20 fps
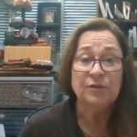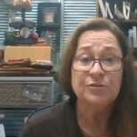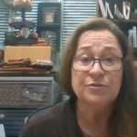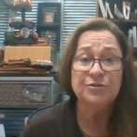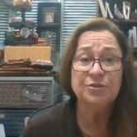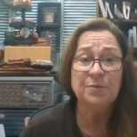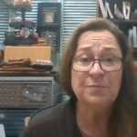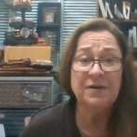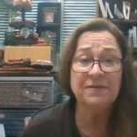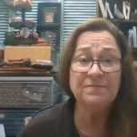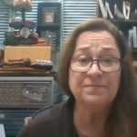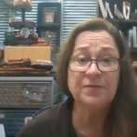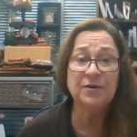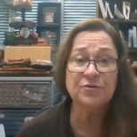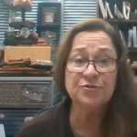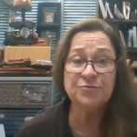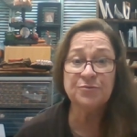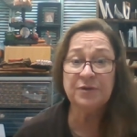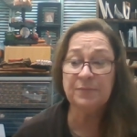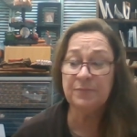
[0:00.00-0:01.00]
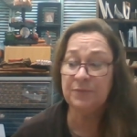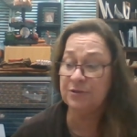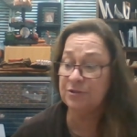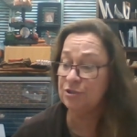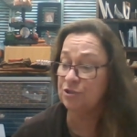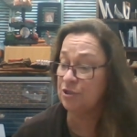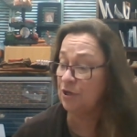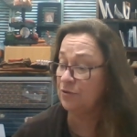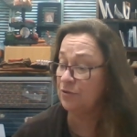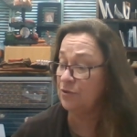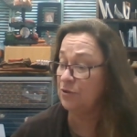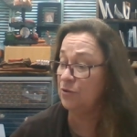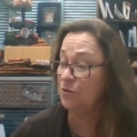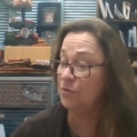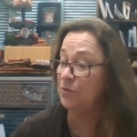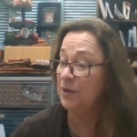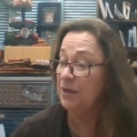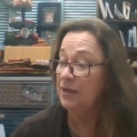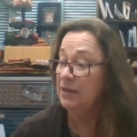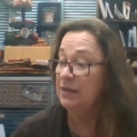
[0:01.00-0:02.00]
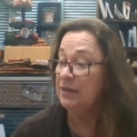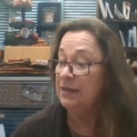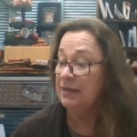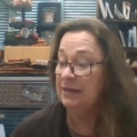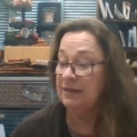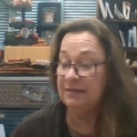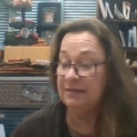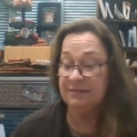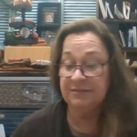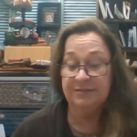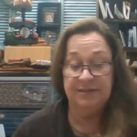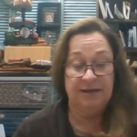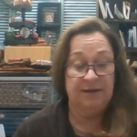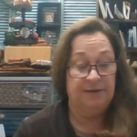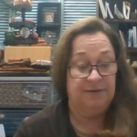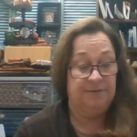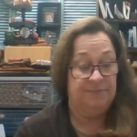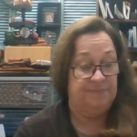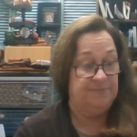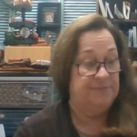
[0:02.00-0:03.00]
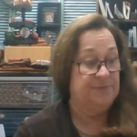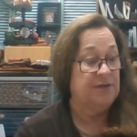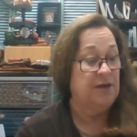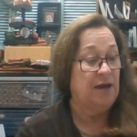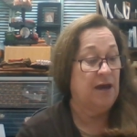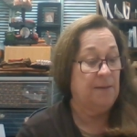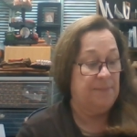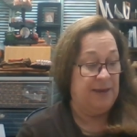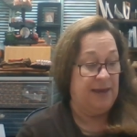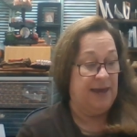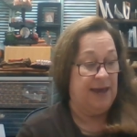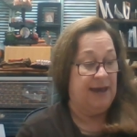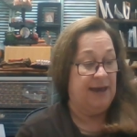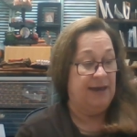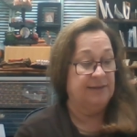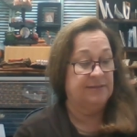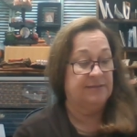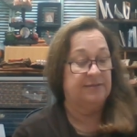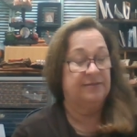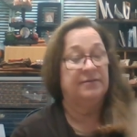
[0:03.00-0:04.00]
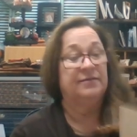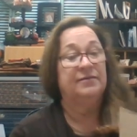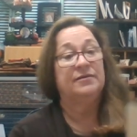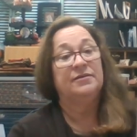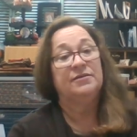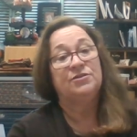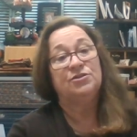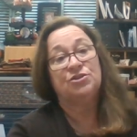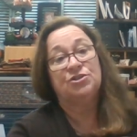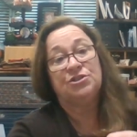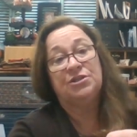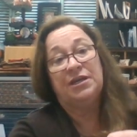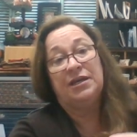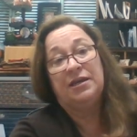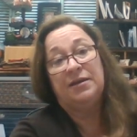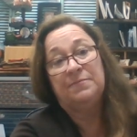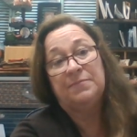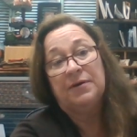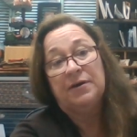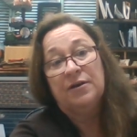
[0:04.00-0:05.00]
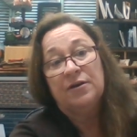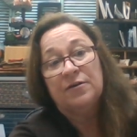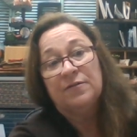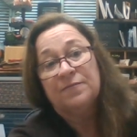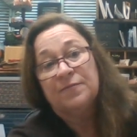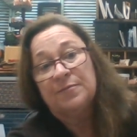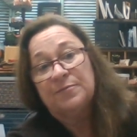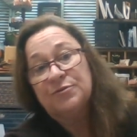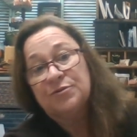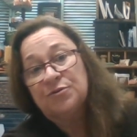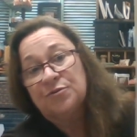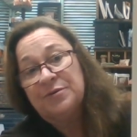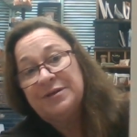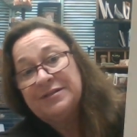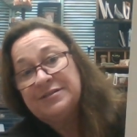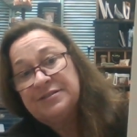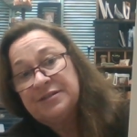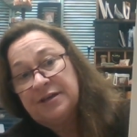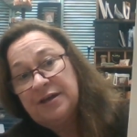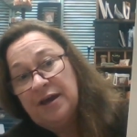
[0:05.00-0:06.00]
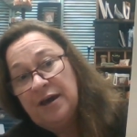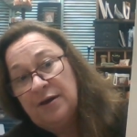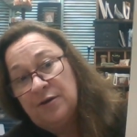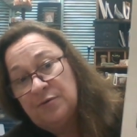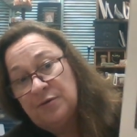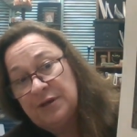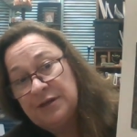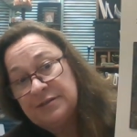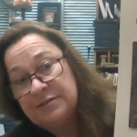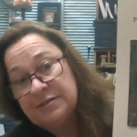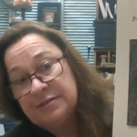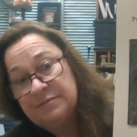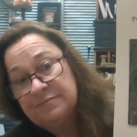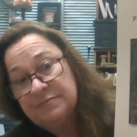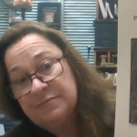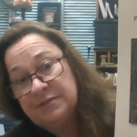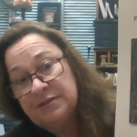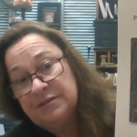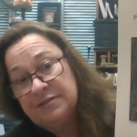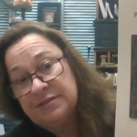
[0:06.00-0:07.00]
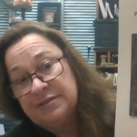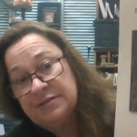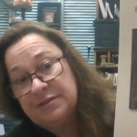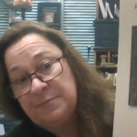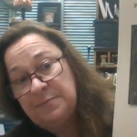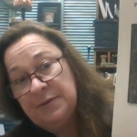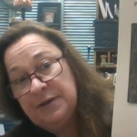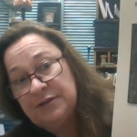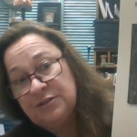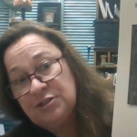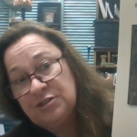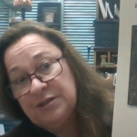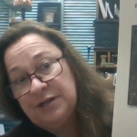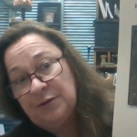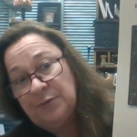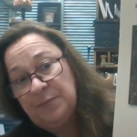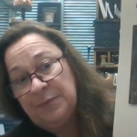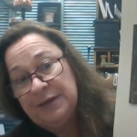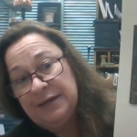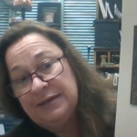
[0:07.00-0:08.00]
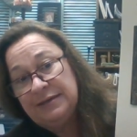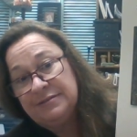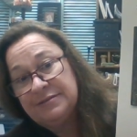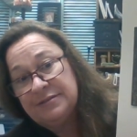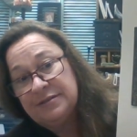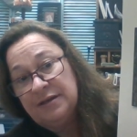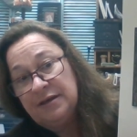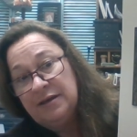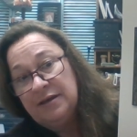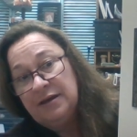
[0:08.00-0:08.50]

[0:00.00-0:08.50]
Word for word: So my first one I'm going to show you is um, Top Hat Sheep from Teresa Kogut. This is a punch needle piece.